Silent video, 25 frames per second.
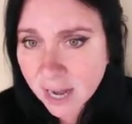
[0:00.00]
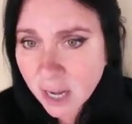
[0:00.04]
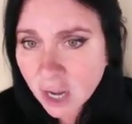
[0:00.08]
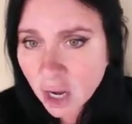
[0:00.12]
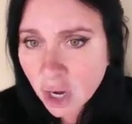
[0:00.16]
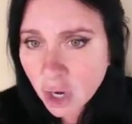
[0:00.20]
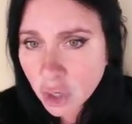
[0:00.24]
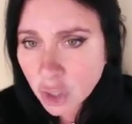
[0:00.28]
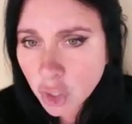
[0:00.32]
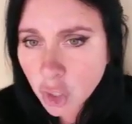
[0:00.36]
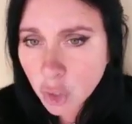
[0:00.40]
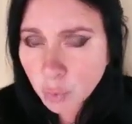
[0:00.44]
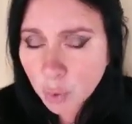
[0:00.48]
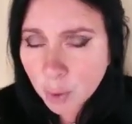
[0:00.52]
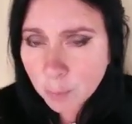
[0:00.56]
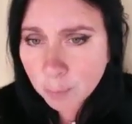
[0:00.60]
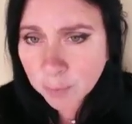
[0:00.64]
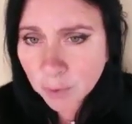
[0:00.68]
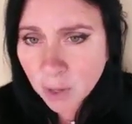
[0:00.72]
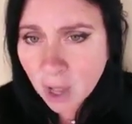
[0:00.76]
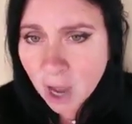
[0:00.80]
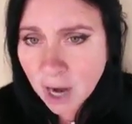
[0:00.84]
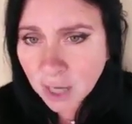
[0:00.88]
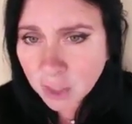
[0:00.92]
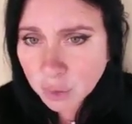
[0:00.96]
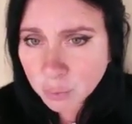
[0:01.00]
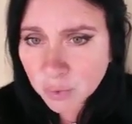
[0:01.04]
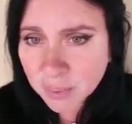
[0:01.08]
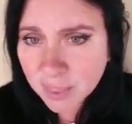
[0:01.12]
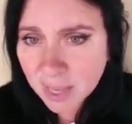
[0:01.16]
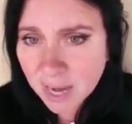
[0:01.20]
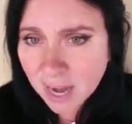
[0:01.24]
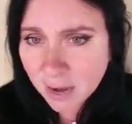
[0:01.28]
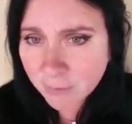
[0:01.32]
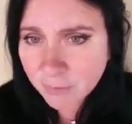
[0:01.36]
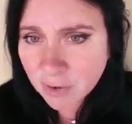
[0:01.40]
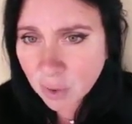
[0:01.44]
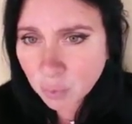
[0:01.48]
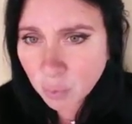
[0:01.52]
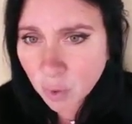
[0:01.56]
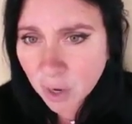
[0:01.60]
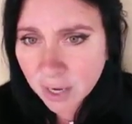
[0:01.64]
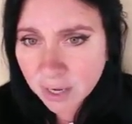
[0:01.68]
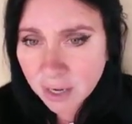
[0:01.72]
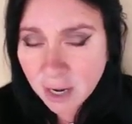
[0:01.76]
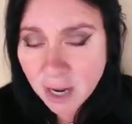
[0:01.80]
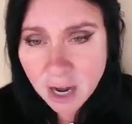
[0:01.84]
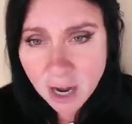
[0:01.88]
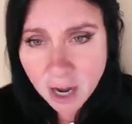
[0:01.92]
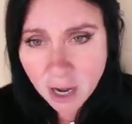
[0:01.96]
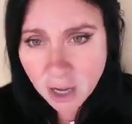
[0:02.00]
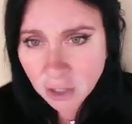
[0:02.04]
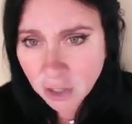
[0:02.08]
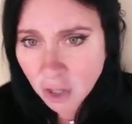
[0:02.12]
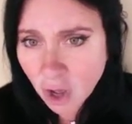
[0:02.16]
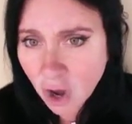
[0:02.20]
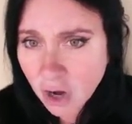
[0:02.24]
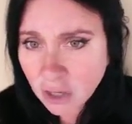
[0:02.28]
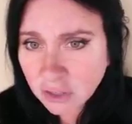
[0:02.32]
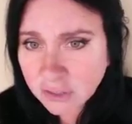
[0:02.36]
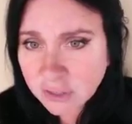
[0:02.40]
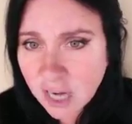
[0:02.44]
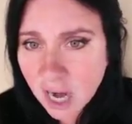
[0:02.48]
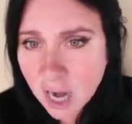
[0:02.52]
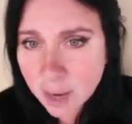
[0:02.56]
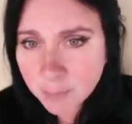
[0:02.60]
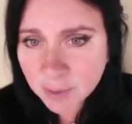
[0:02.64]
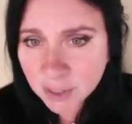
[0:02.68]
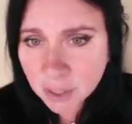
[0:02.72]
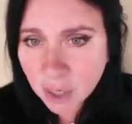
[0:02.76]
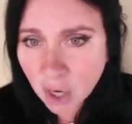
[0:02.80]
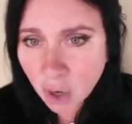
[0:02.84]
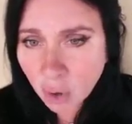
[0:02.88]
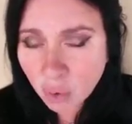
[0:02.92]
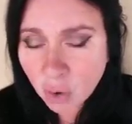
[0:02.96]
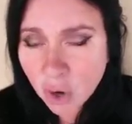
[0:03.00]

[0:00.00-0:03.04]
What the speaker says: You were blocked with everyone a long time ago.